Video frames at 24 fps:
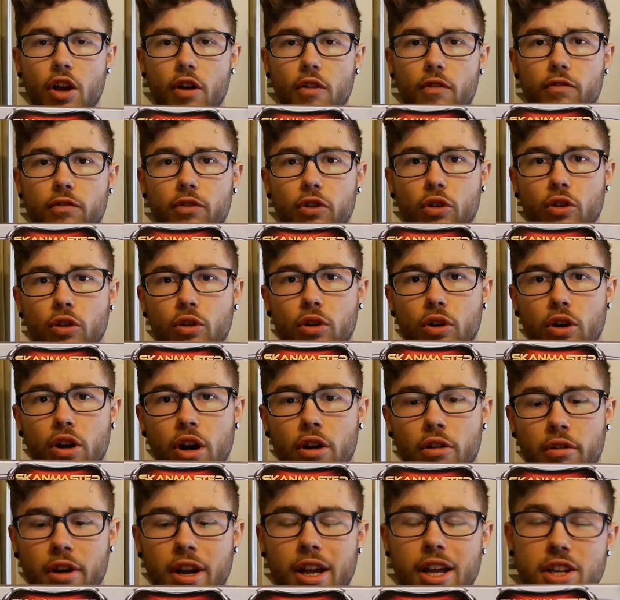for
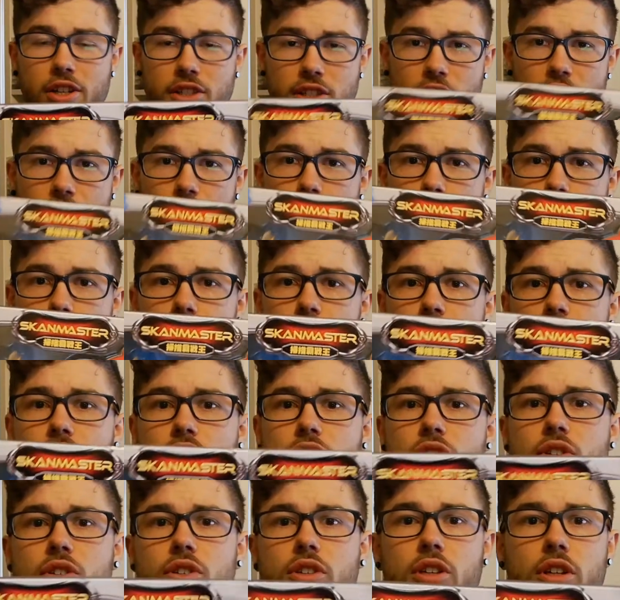around
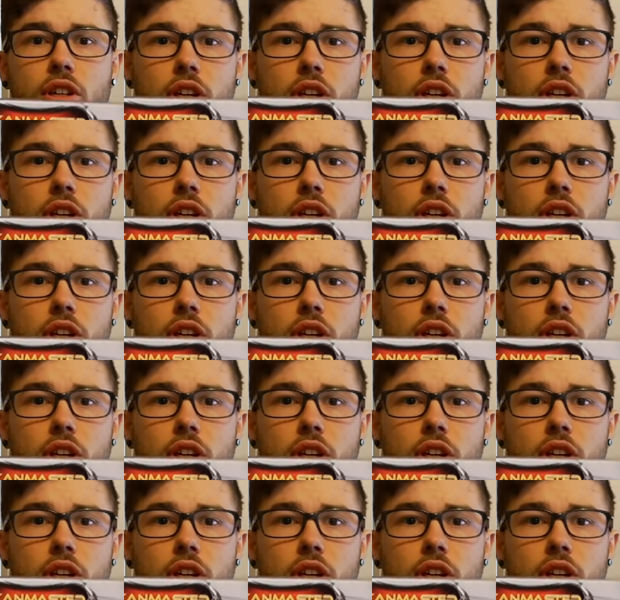$10,